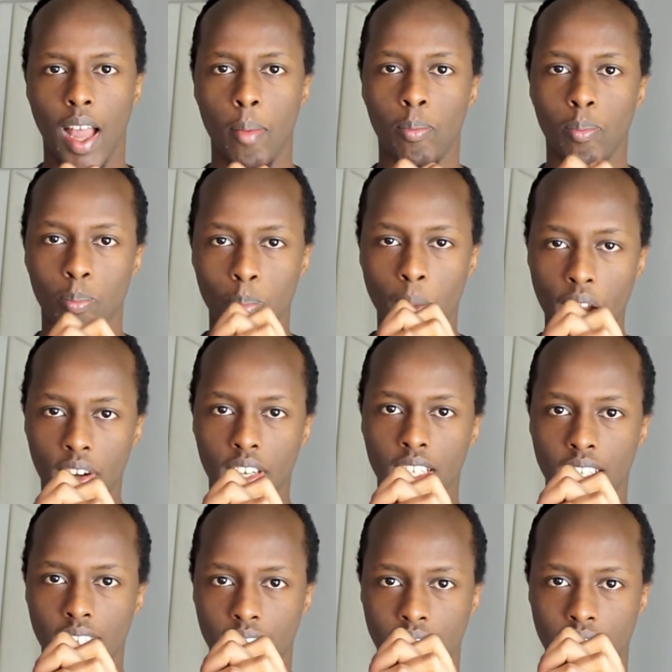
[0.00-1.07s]
I married
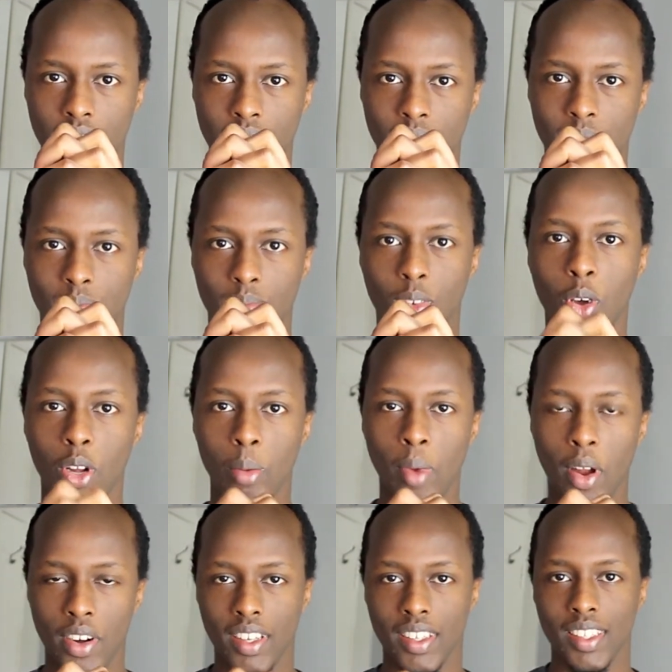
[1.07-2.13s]
her. I'm going to
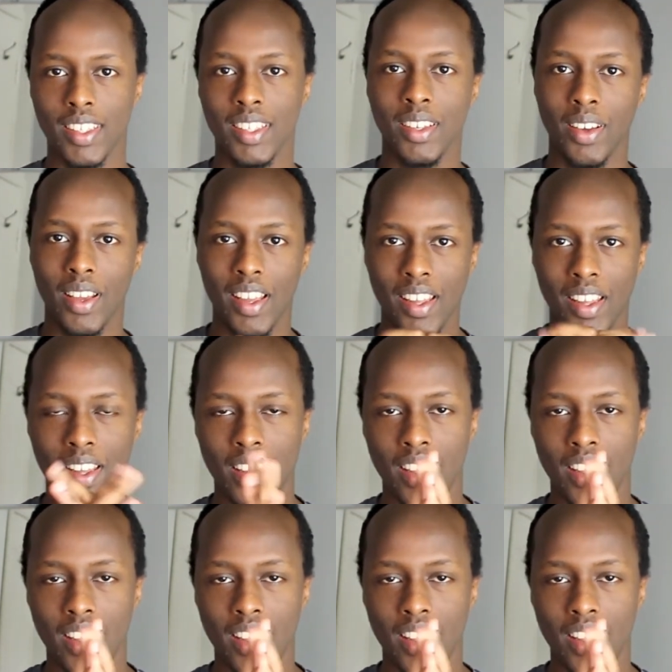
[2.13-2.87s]
marry her. Okay.